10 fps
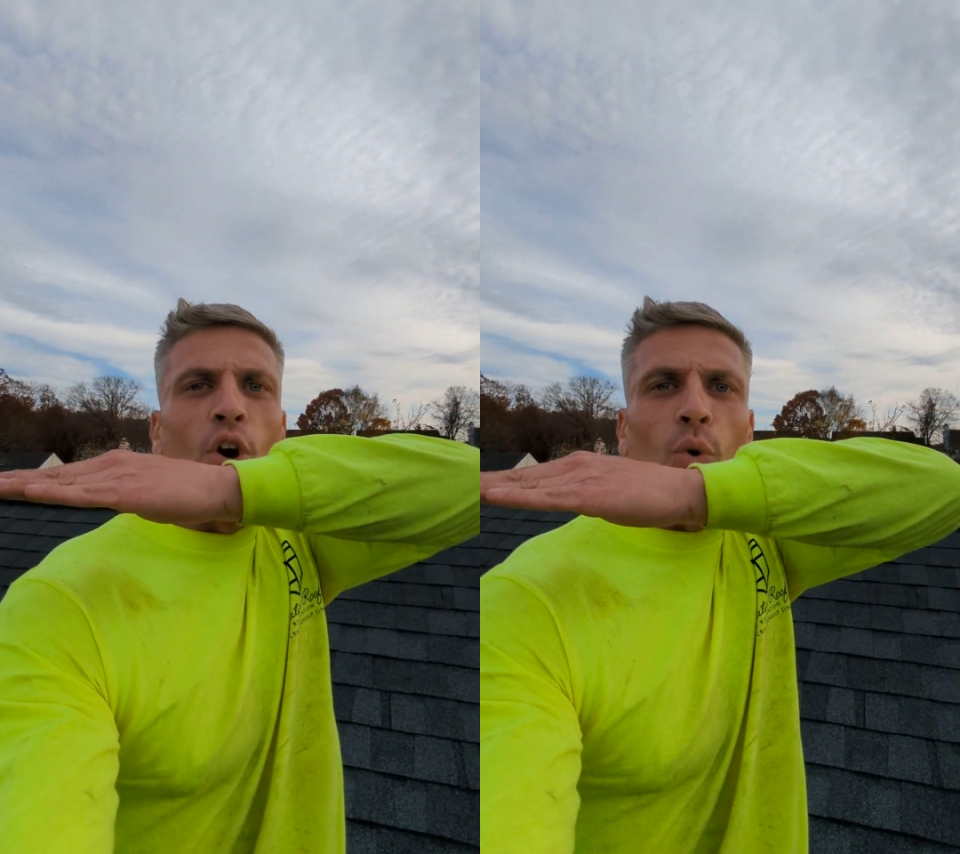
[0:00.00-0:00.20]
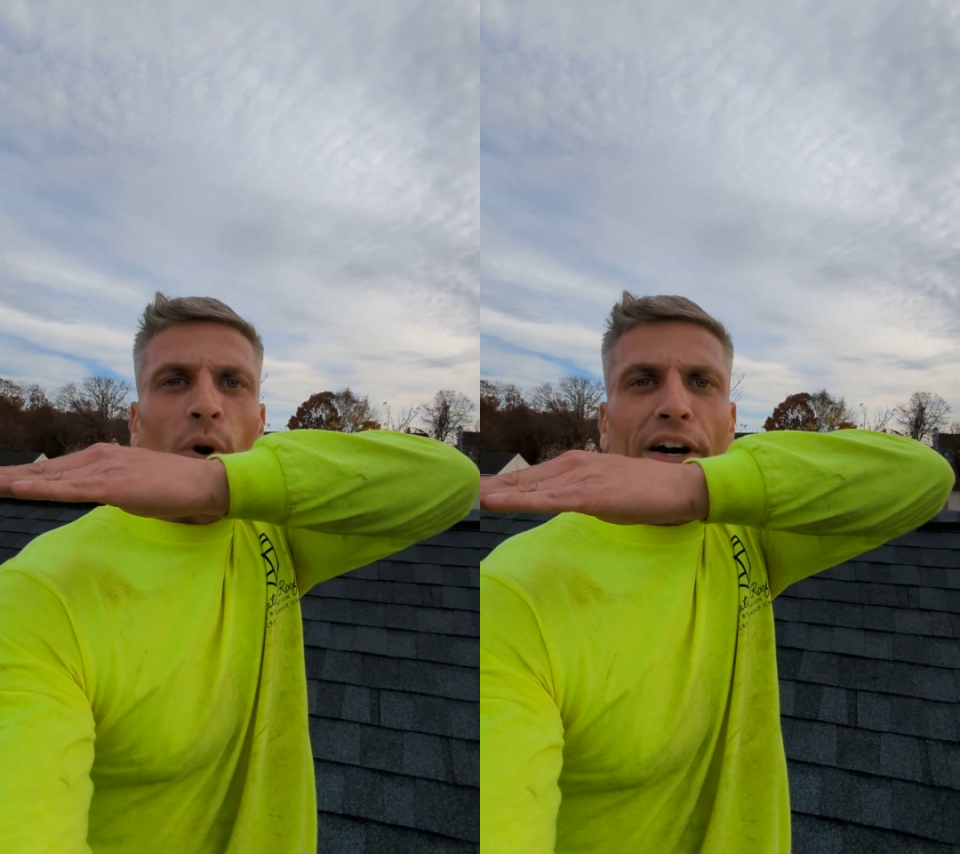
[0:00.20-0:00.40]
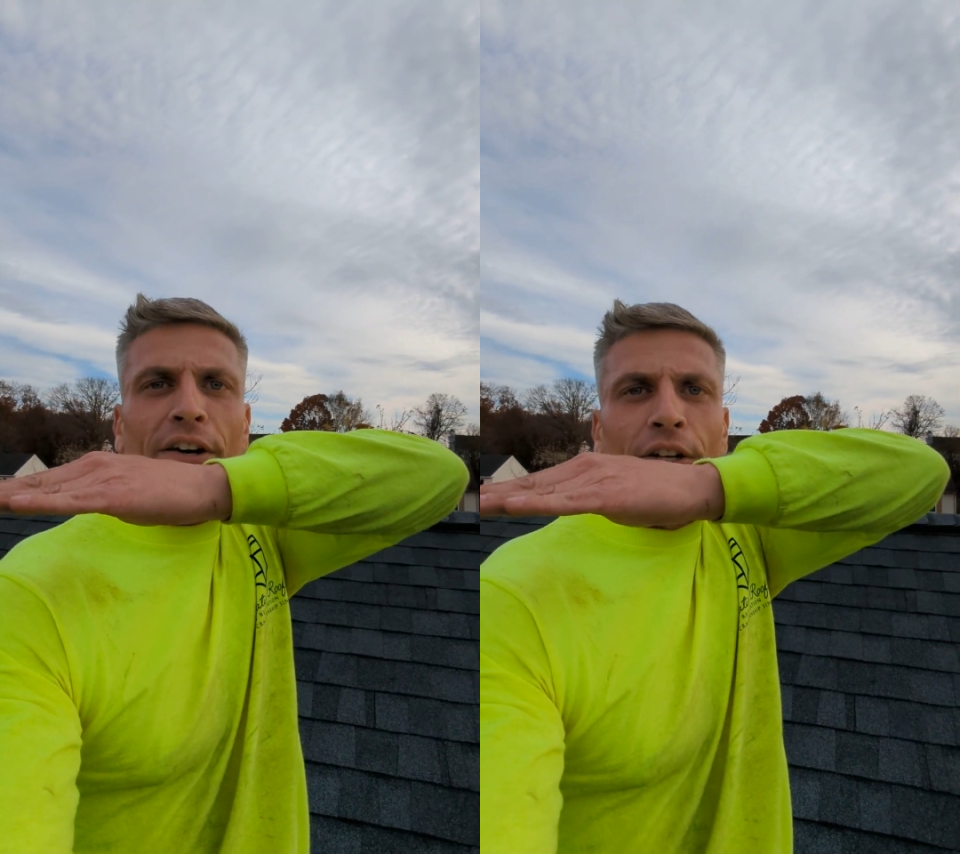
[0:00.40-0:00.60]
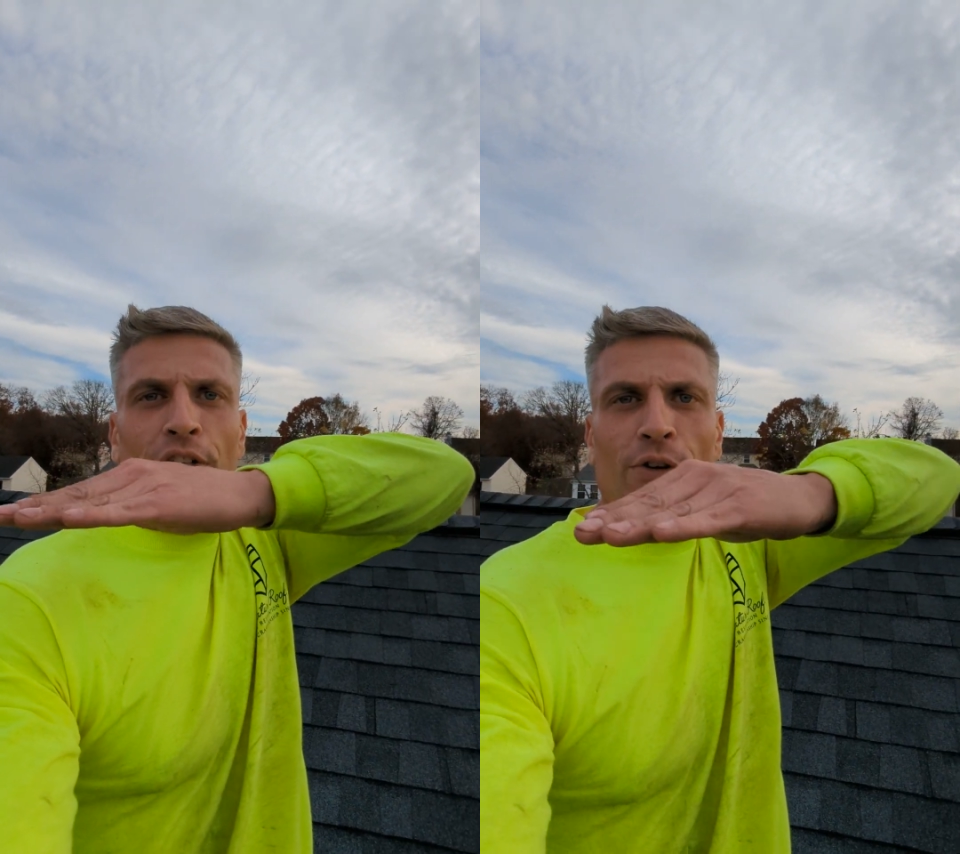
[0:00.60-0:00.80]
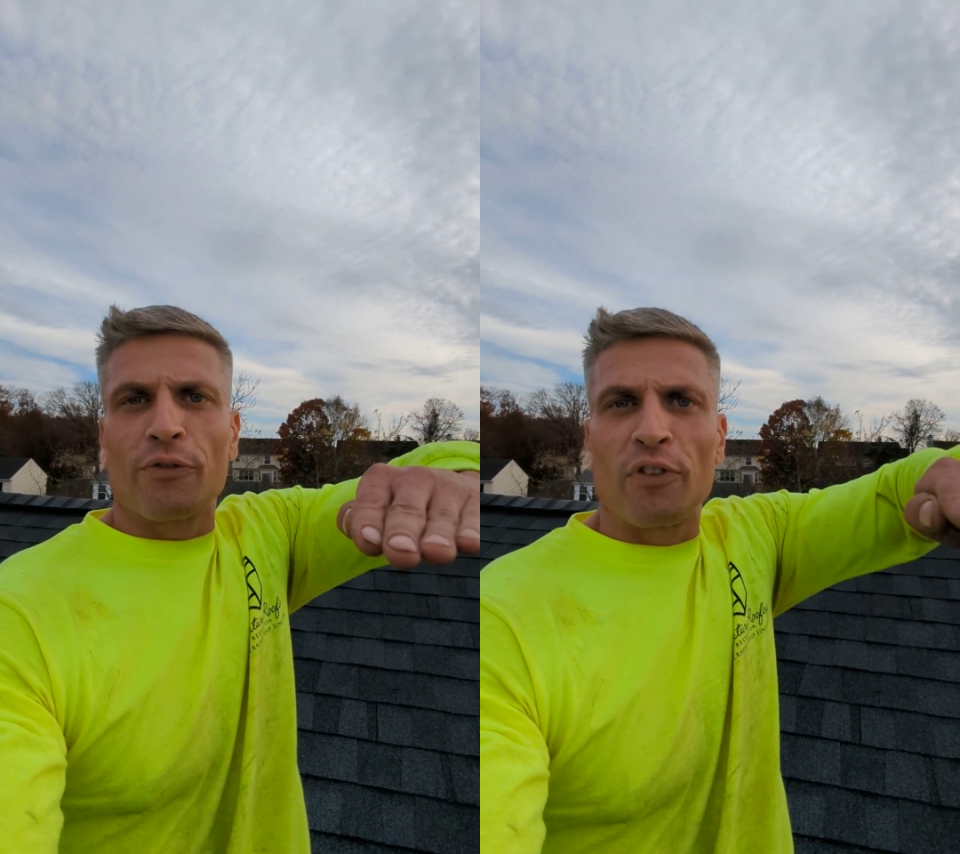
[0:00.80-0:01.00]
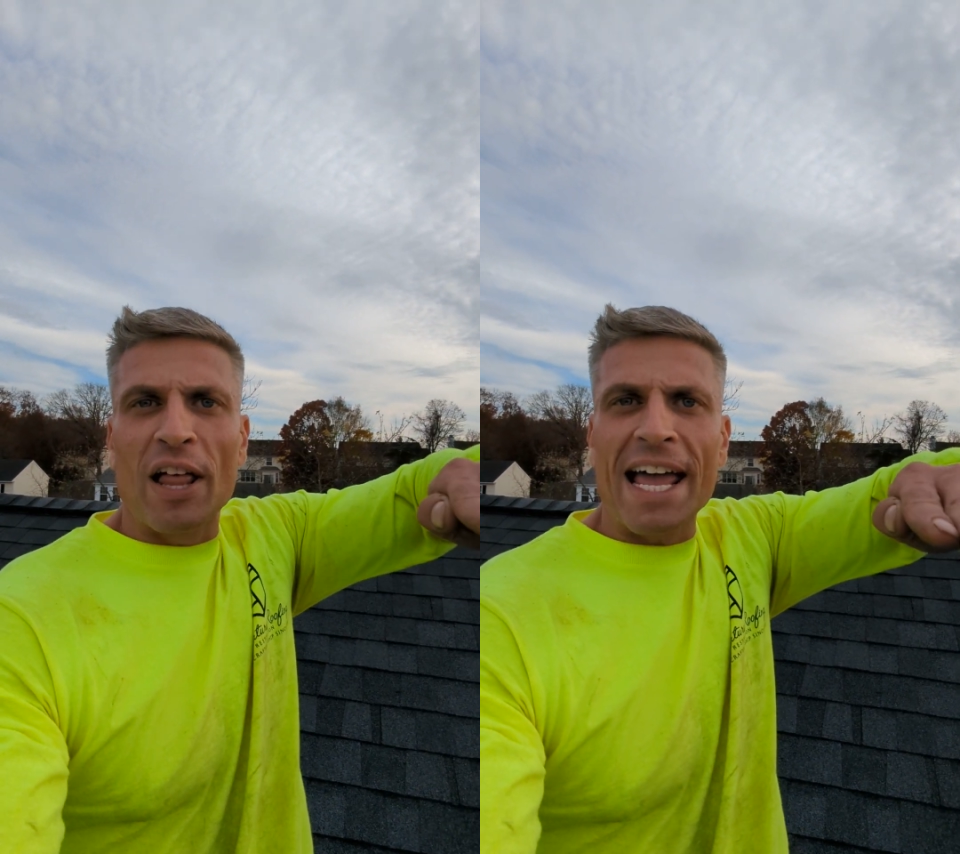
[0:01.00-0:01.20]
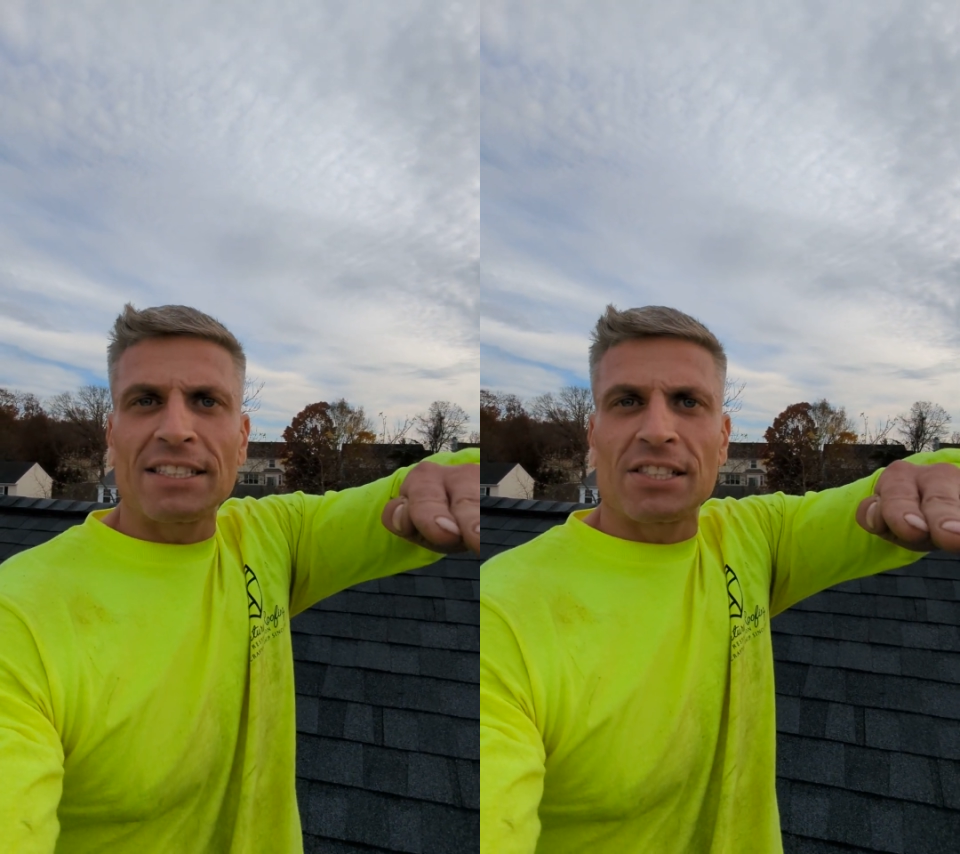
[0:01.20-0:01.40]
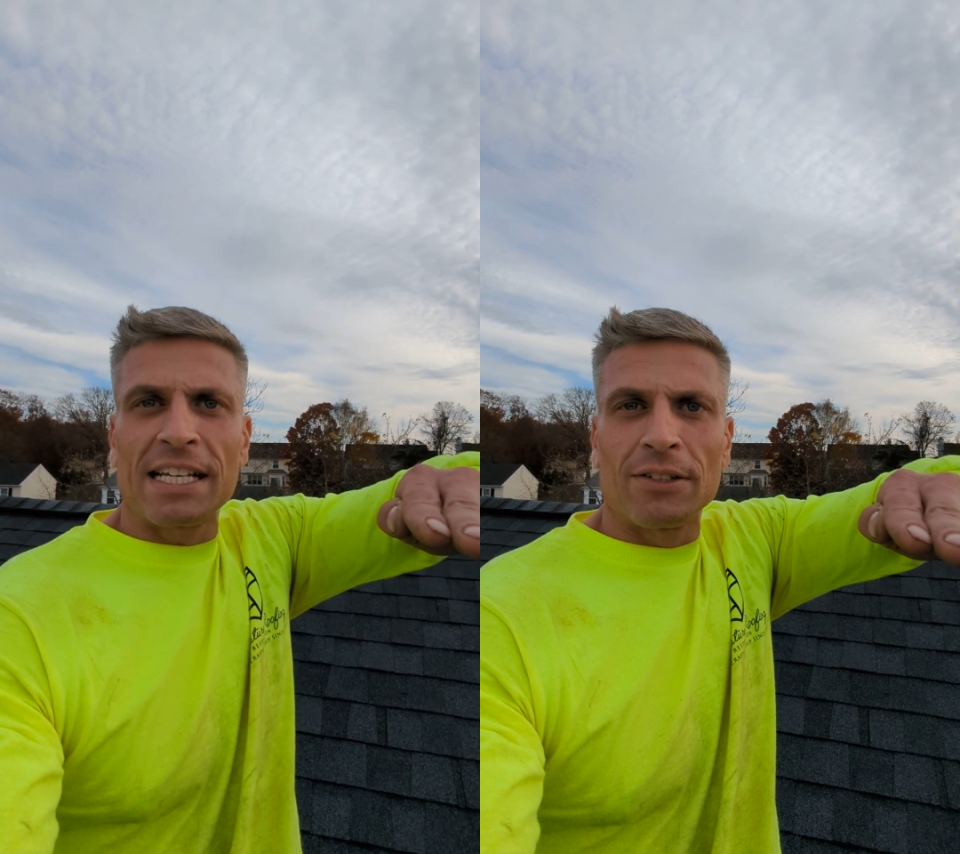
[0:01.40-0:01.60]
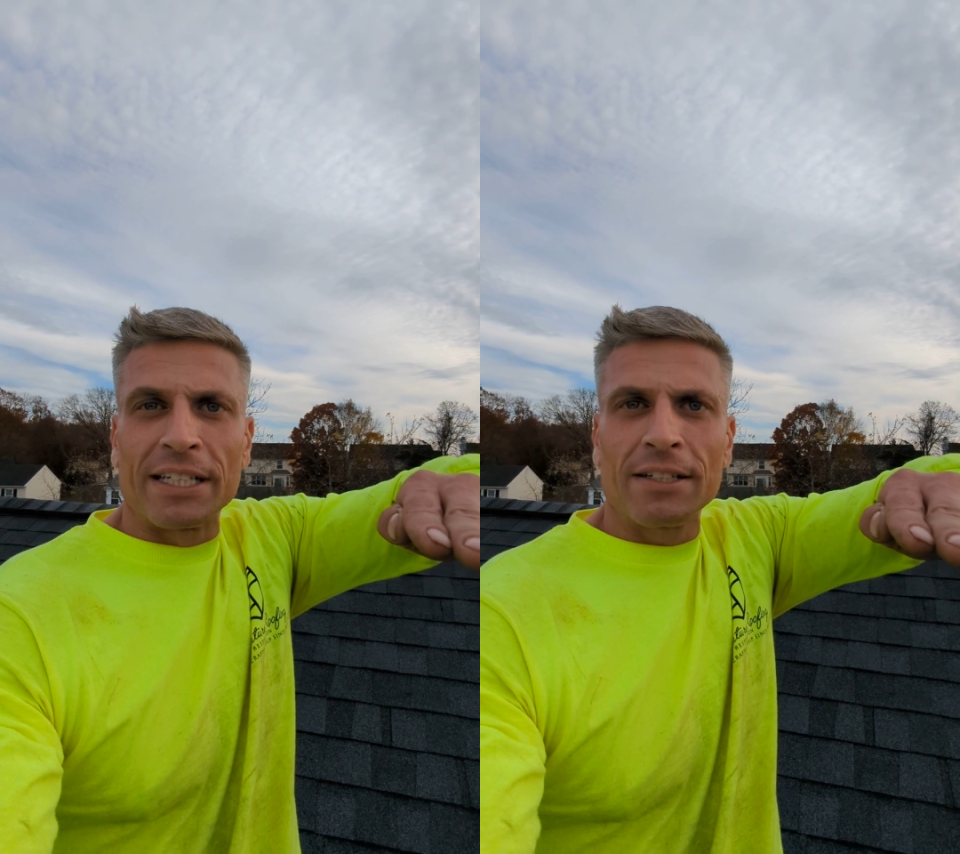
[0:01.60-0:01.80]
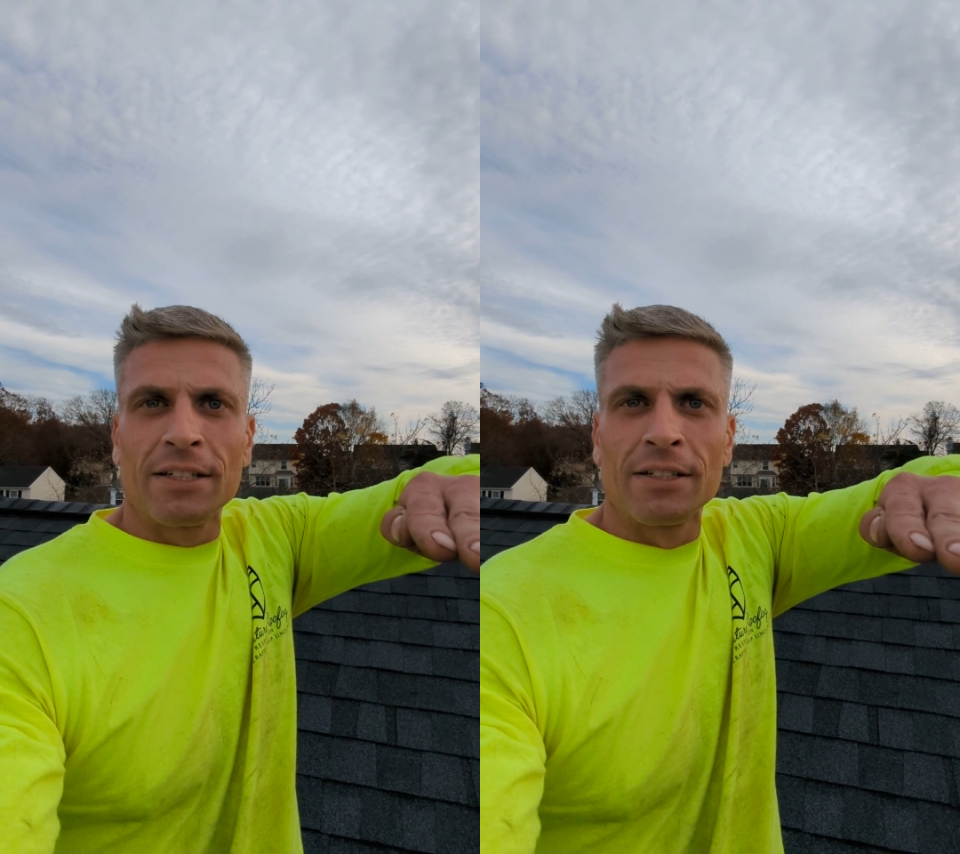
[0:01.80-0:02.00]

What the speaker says: where your flat ceiling,